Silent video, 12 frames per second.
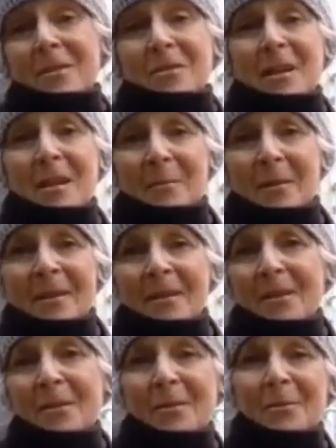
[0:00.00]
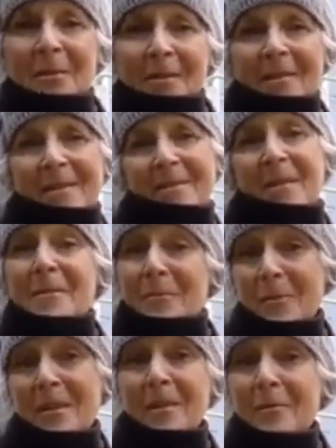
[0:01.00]
Just keep being you.
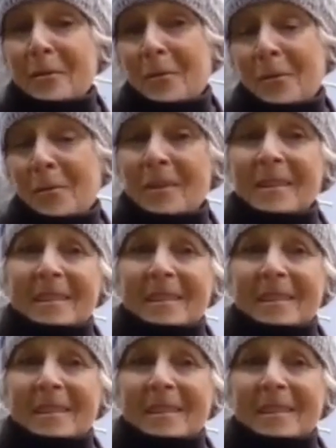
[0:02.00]
We love you for it.